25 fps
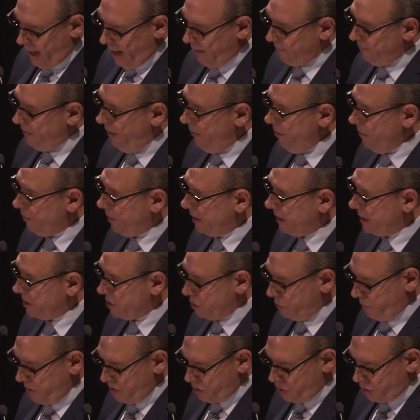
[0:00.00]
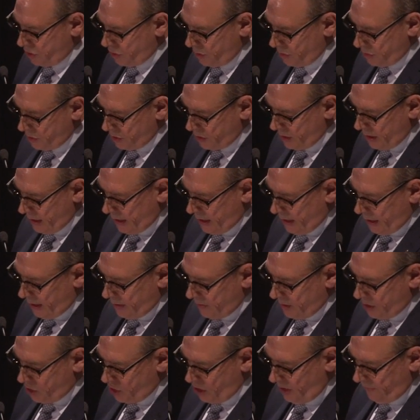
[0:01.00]
I'm very pleased to introduce
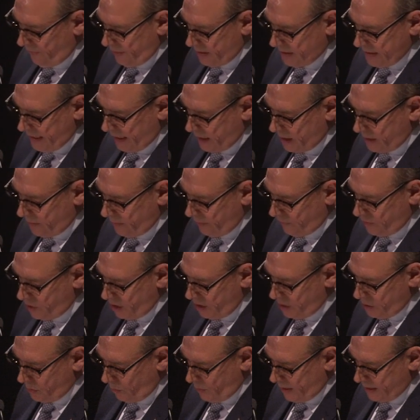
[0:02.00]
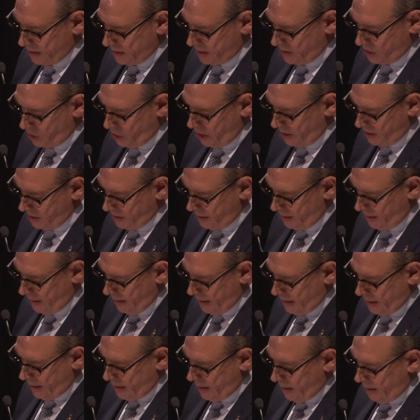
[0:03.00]
the Chief Executive of Chester West and Chester,
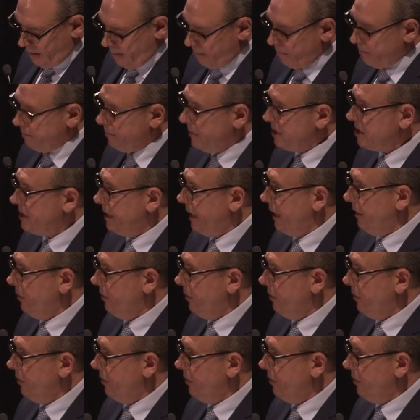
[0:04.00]
Mr.